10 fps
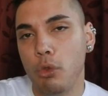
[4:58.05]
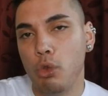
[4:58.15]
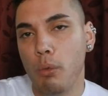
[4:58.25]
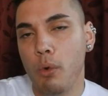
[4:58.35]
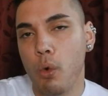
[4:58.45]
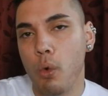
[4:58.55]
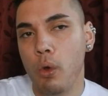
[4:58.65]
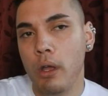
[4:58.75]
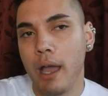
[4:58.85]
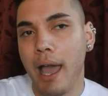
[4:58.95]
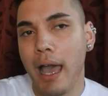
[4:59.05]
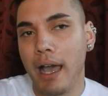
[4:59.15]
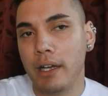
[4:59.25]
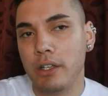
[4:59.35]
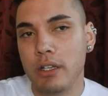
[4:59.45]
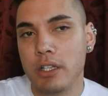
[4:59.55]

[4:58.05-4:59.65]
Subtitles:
normal, hard,